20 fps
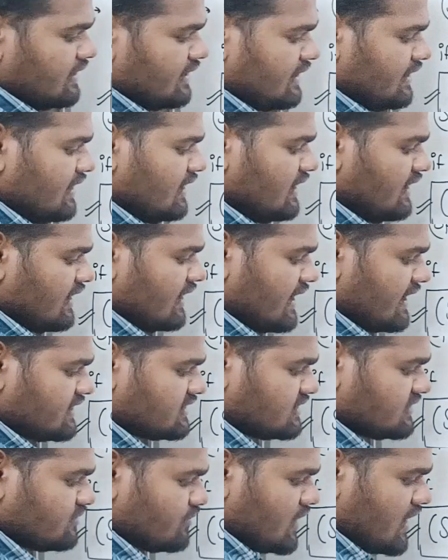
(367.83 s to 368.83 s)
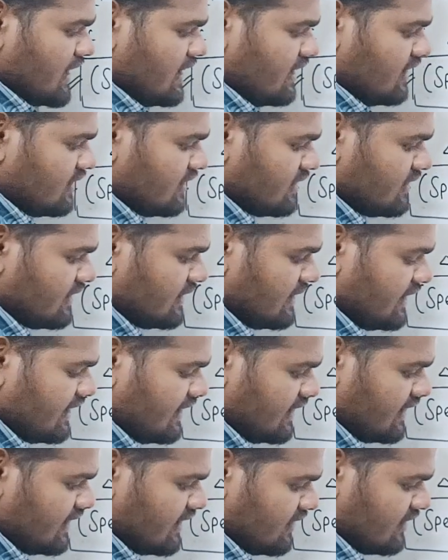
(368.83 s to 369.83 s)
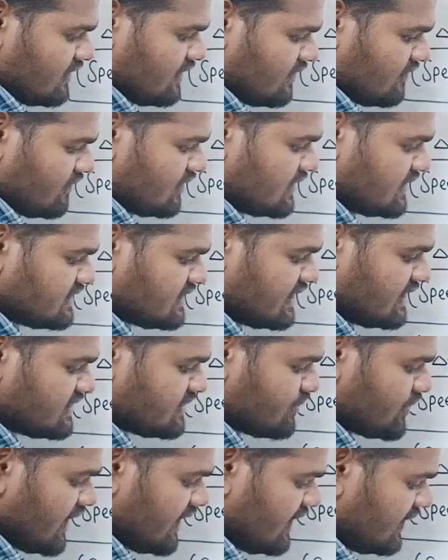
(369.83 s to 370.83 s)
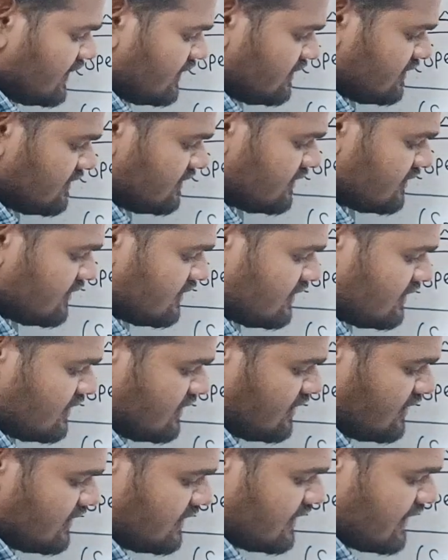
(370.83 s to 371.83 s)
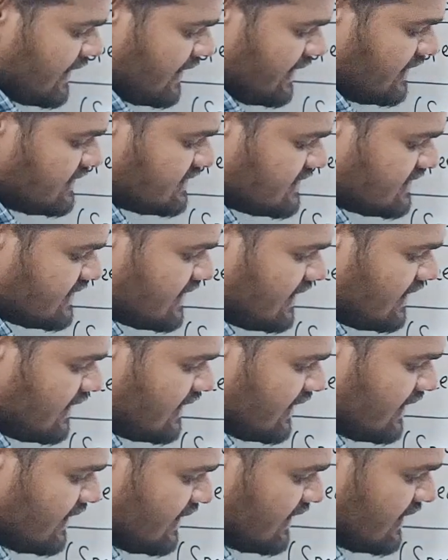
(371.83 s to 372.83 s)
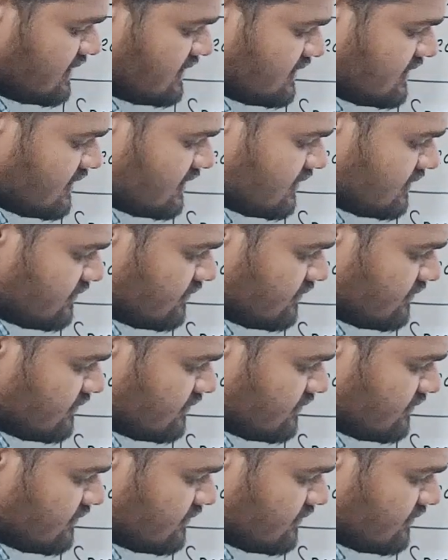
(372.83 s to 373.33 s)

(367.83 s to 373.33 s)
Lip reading: Dx by dt. What is its meaning? The instantaneous